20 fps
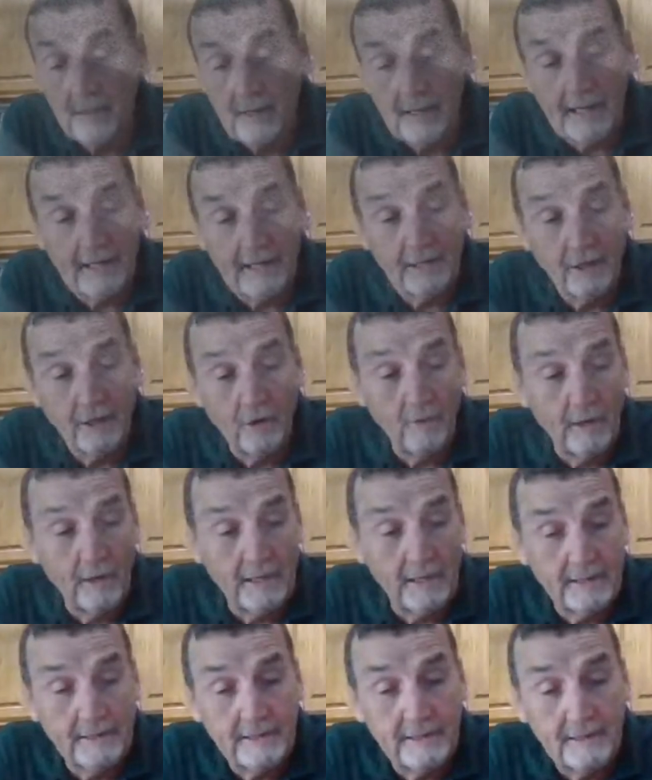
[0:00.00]
had no
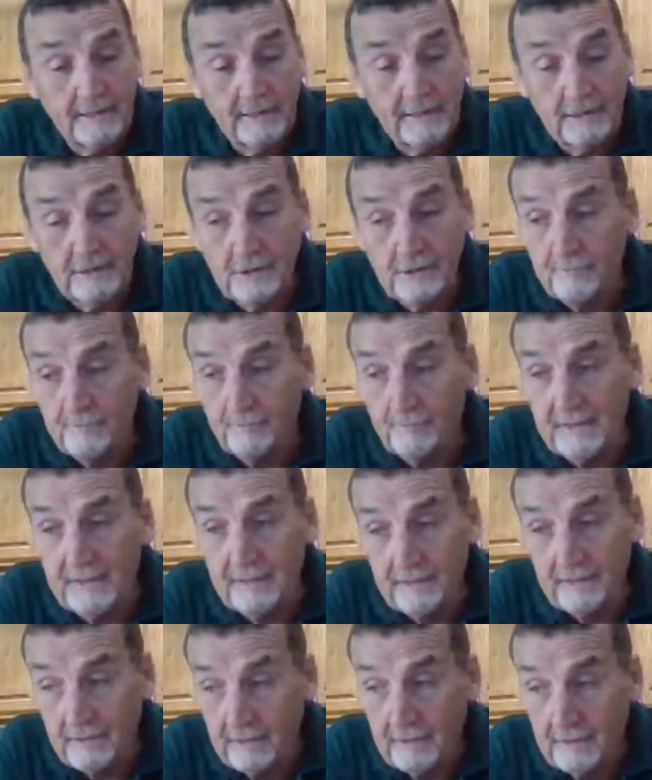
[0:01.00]
idea these
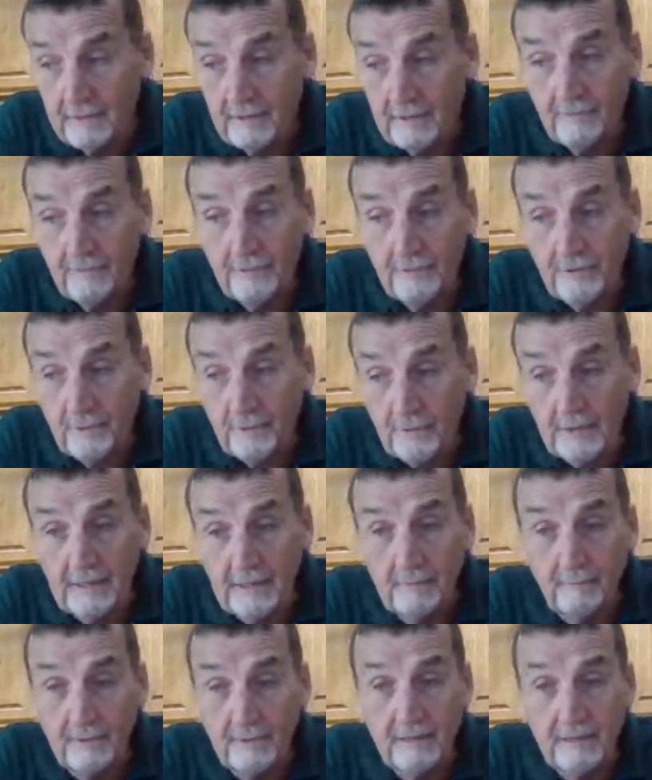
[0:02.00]
big,
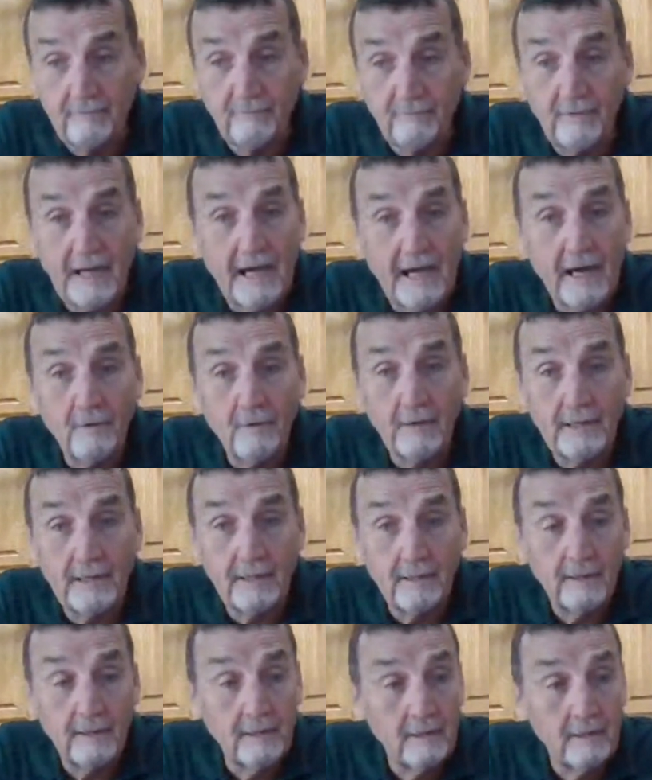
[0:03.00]
three big
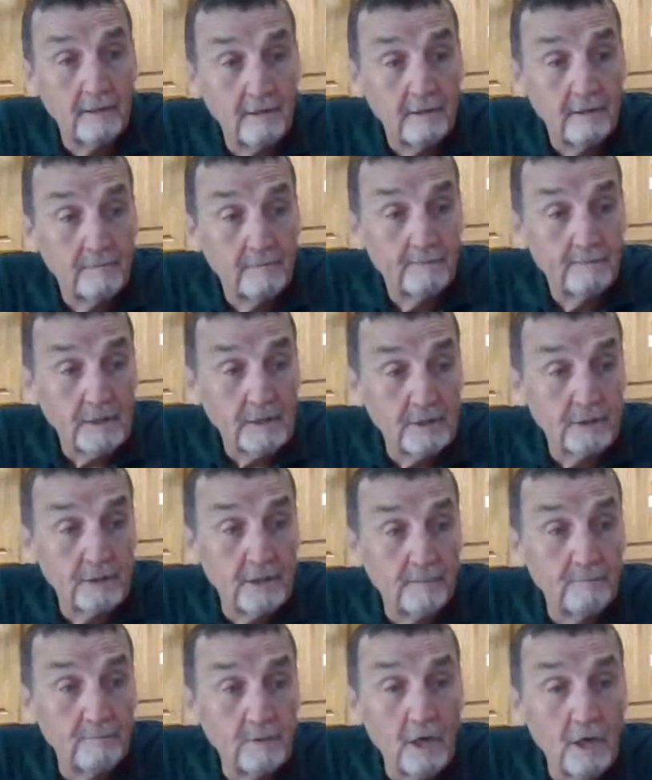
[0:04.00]
fiery,
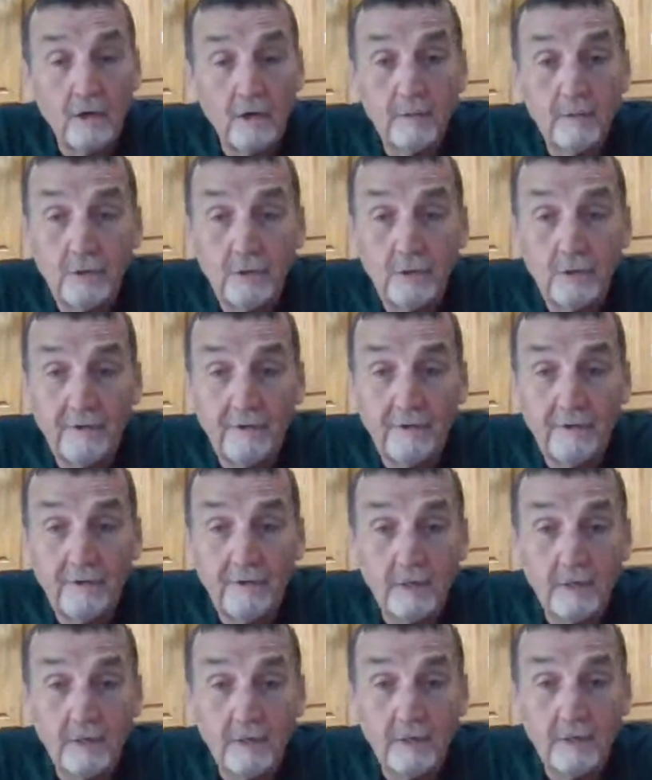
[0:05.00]
some call them
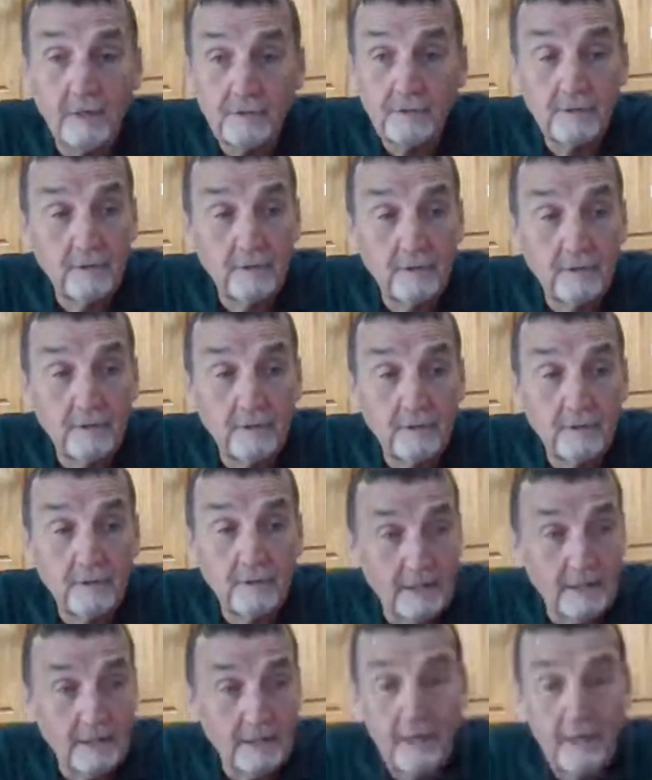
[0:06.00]
UFOs. And
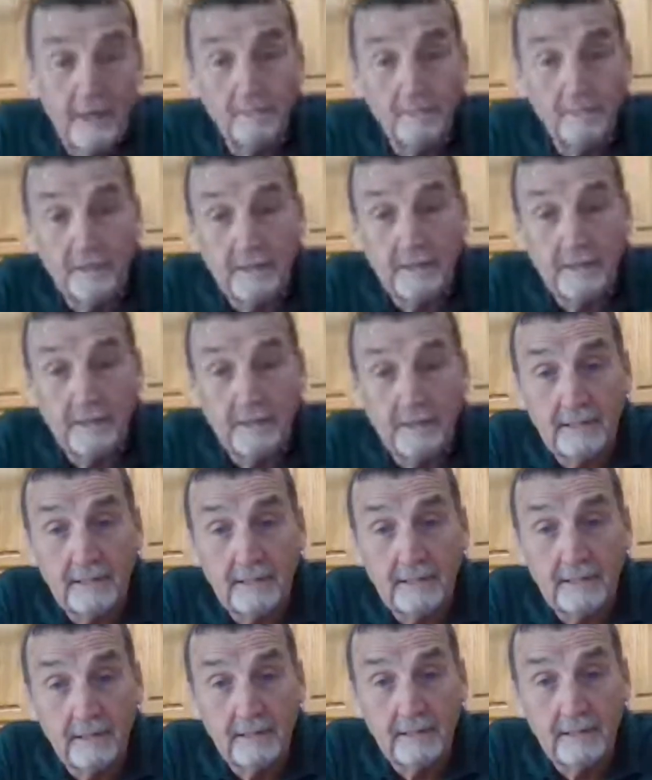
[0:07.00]
that's why I put that
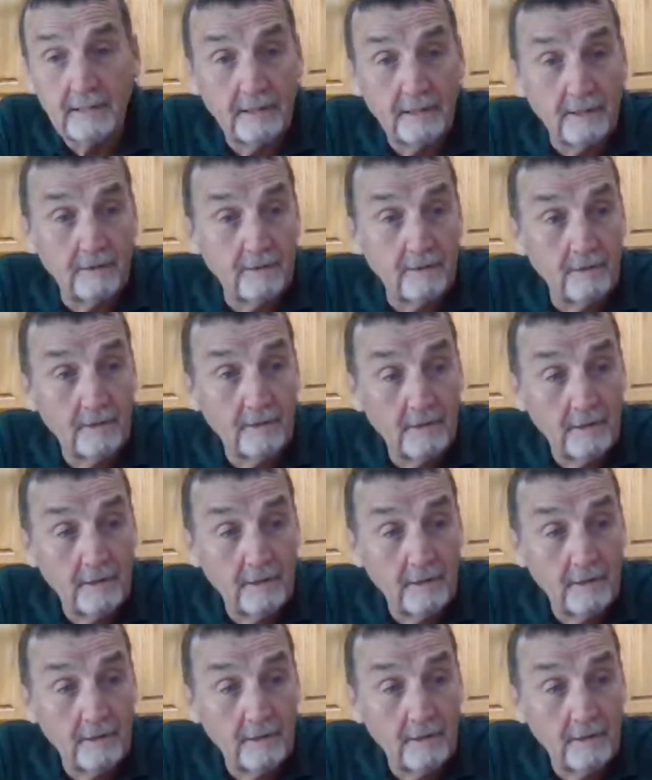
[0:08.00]
title in there.